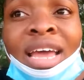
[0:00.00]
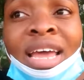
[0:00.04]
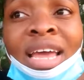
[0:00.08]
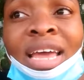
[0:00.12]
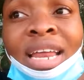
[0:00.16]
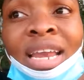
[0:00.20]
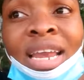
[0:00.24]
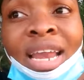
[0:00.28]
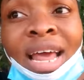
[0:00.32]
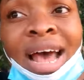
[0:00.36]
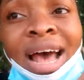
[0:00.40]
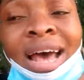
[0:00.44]

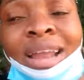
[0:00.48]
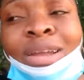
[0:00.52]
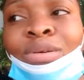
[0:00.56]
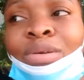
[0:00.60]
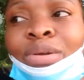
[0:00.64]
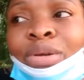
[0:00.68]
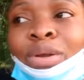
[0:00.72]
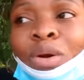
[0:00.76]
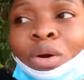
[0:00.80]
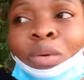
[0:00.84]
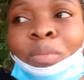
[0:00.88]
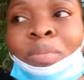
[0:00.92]
And I
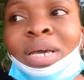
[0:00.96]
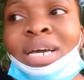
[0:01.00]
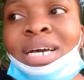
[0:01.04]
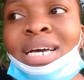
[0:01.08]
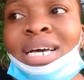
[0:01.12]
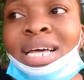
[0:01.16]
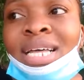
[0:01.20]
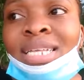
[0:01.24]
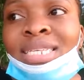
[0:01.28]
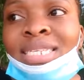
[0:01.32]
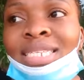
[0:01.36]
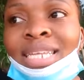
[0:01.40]
don't know,
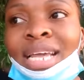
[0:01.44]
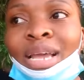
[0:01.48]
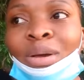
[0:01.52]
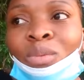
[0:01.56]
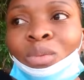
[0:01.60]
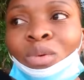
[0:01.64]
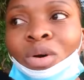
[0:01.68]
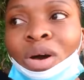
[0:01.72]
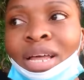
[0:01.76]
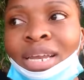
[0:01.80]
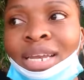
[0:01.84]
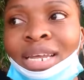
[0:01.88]
because they
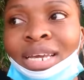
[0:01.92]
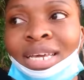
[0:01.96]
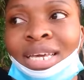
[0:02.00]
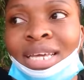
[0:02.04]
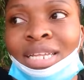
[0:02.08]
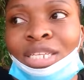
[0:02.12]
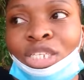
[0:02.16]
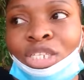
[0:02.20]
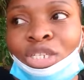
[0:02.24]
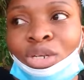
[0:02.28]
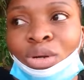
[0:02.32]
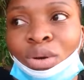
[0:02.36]
want the kids